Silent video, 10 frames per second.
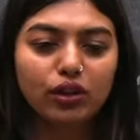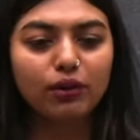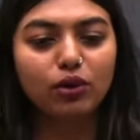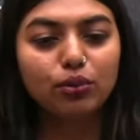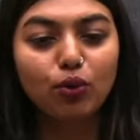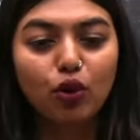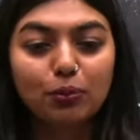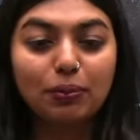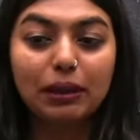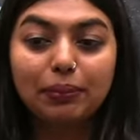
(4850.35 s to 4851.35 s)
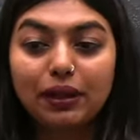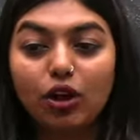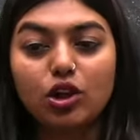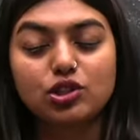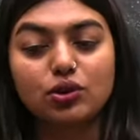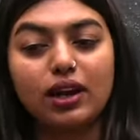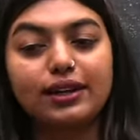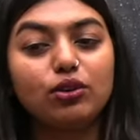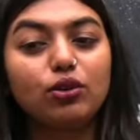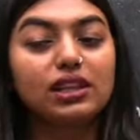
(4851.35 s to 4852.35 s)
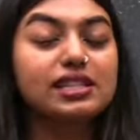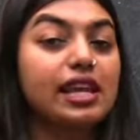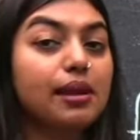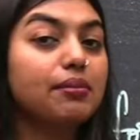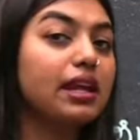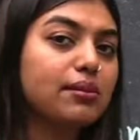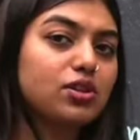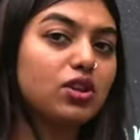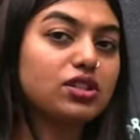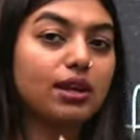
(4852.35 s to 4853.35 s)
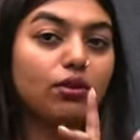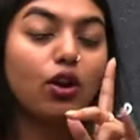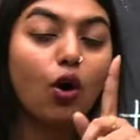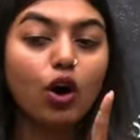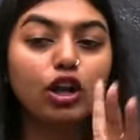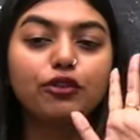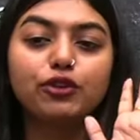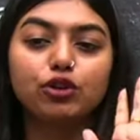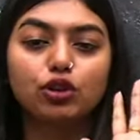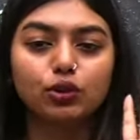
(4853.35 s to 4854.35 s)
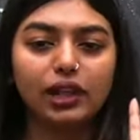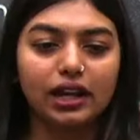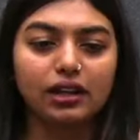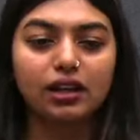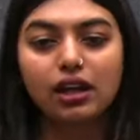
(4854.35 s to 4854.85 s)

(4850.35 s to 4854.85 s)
I want more people also. I don't want the same names also. I want all of you to do that.